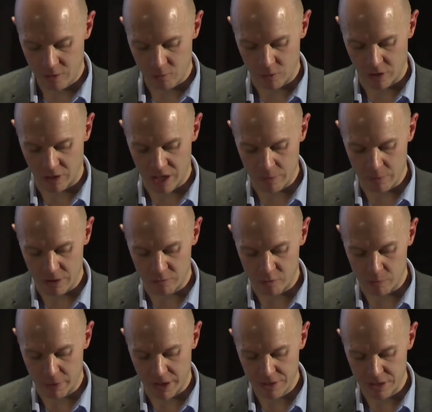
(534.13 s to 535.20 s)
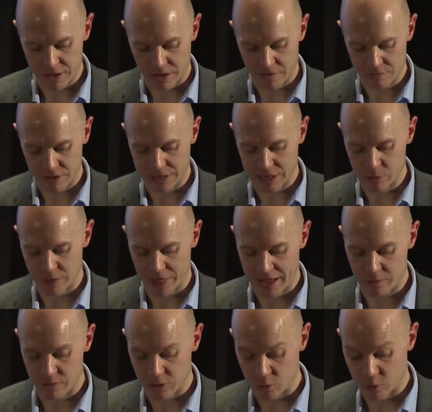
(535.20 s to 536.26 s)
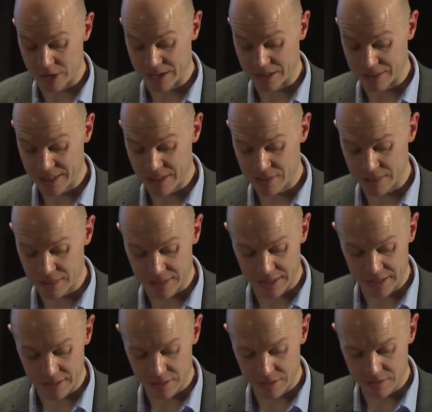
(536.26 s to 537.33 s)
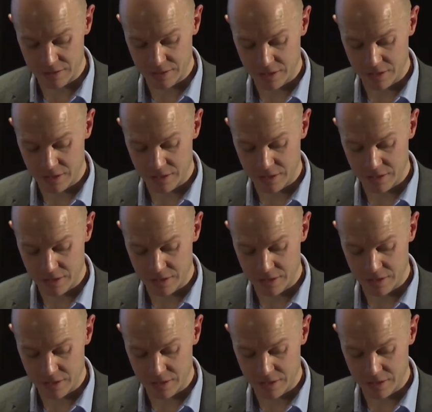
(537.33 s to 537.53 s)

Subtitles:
reliable and robust enough to deal with errors or inconsistencies.